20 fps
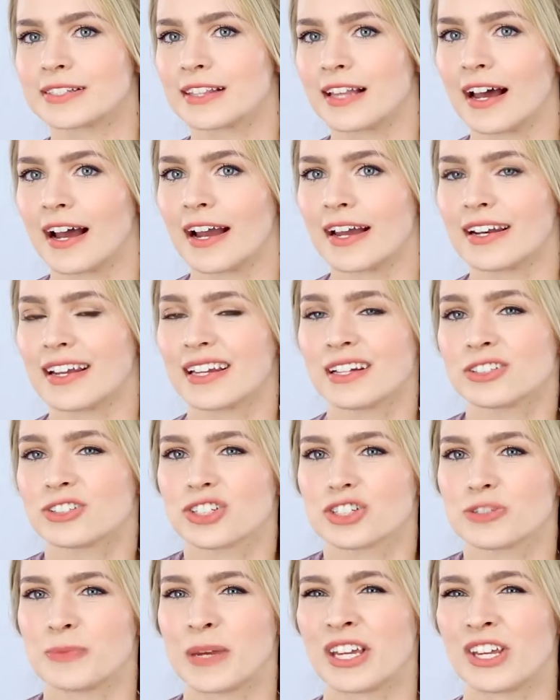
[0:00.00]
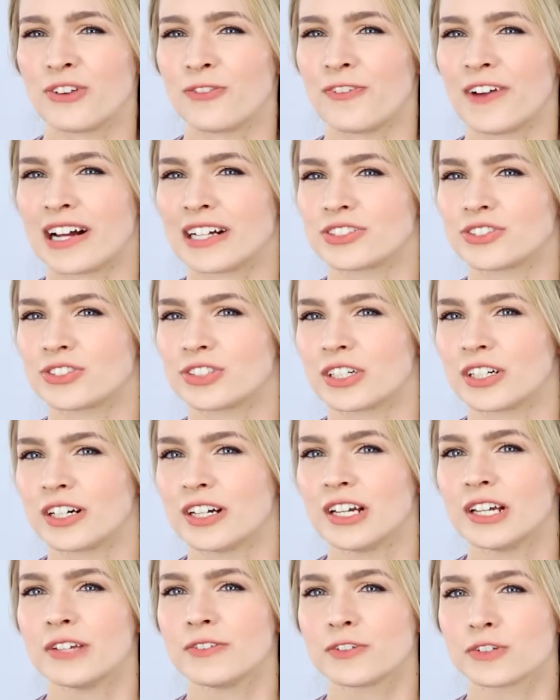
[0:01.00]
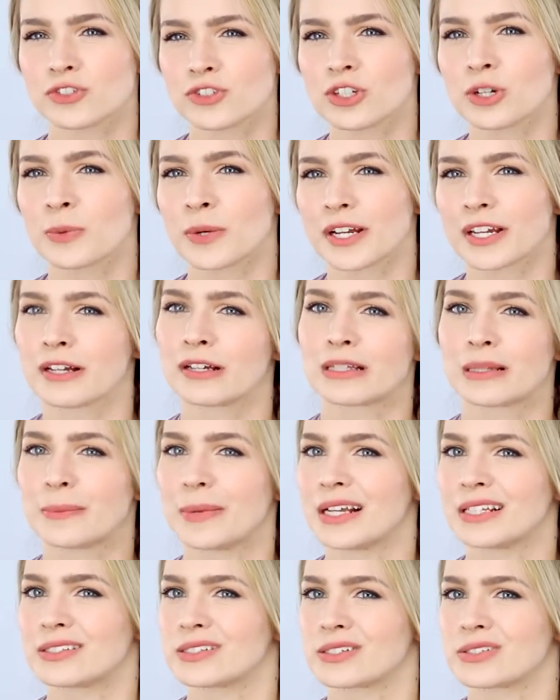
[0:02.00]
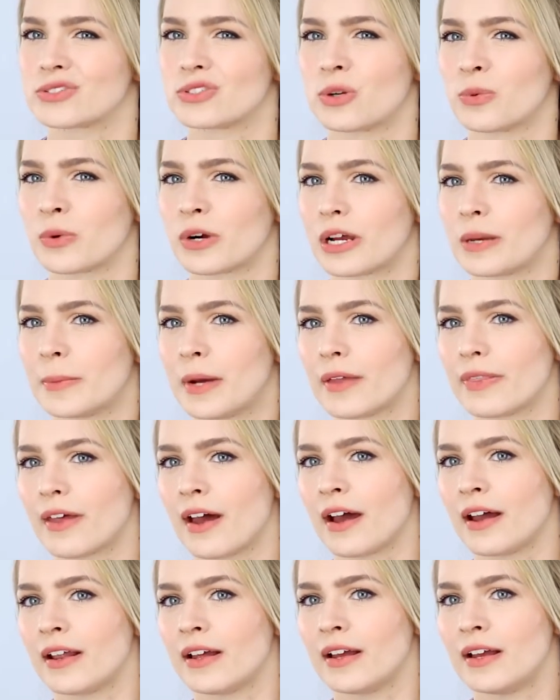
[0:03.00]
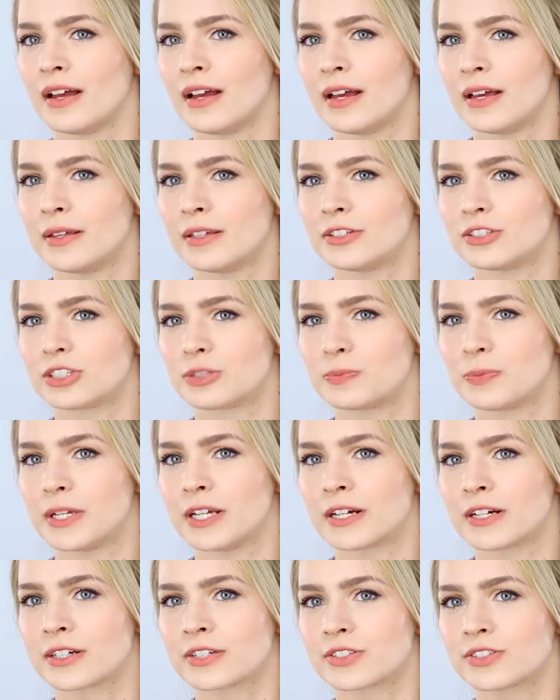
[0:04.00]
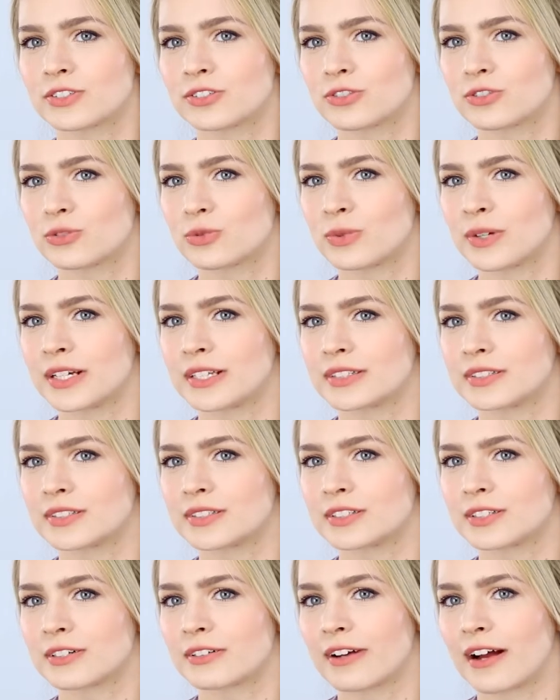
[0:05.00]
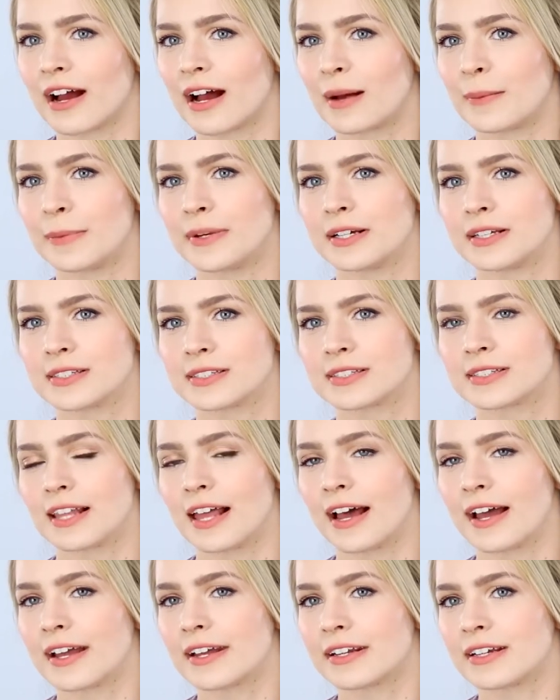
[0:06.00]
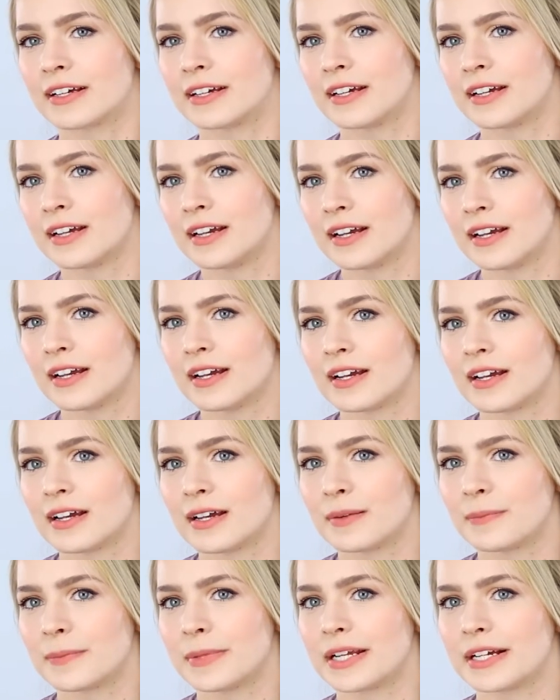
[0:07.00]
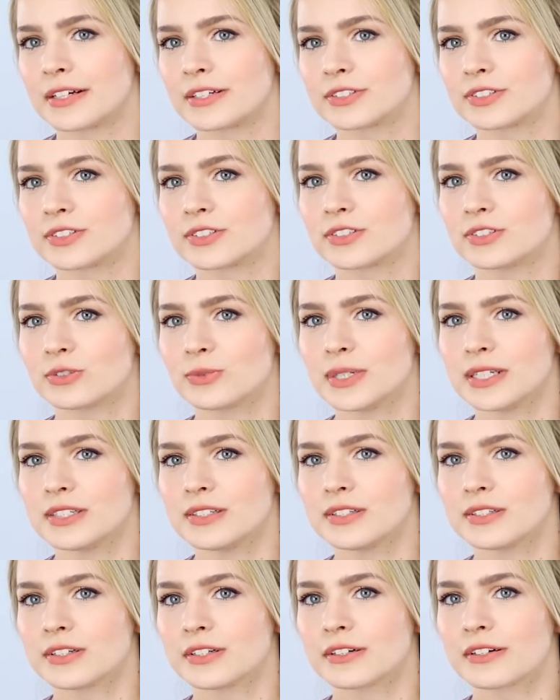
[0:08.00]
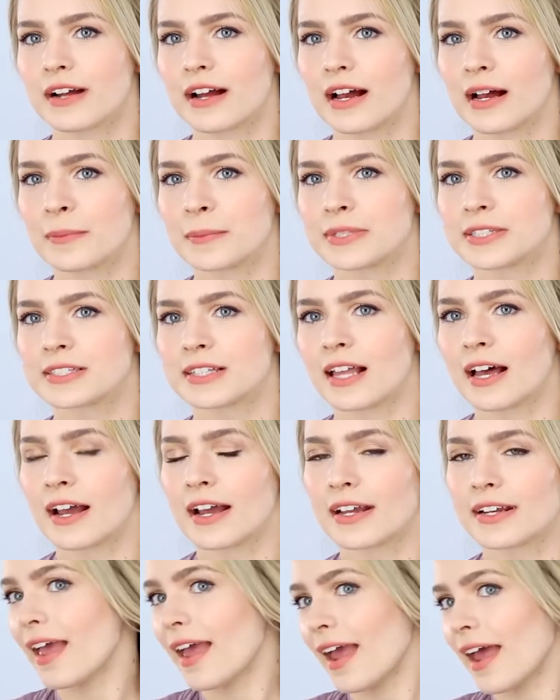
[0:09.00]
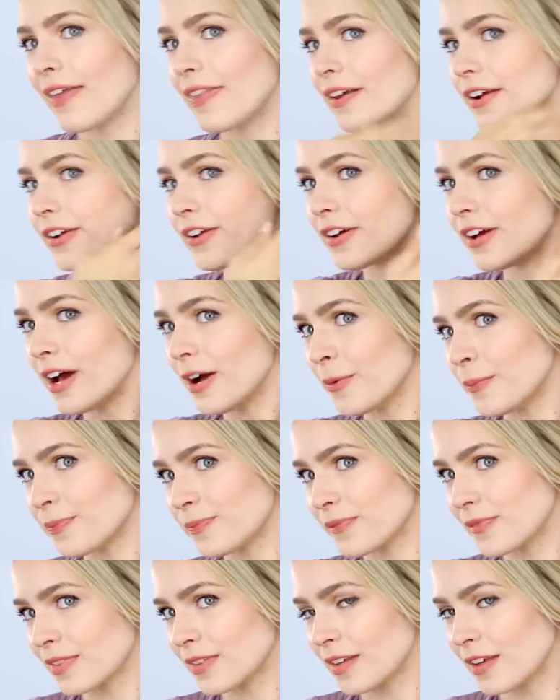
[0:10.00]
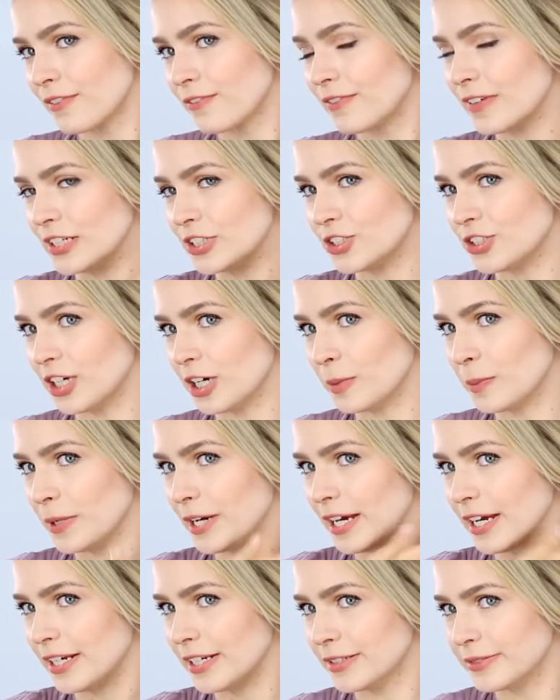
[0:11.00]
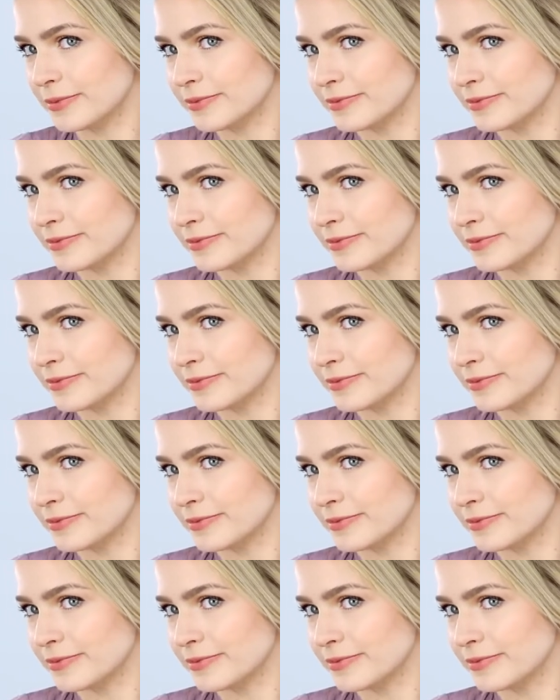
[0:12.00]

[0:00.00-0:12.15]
slide. It'll just make you faster. you're still working on the basics, don't worry about that. You just pierce, twist, grab, slide. Pierce, twist, grab, slide. And there you go, fishtail braid.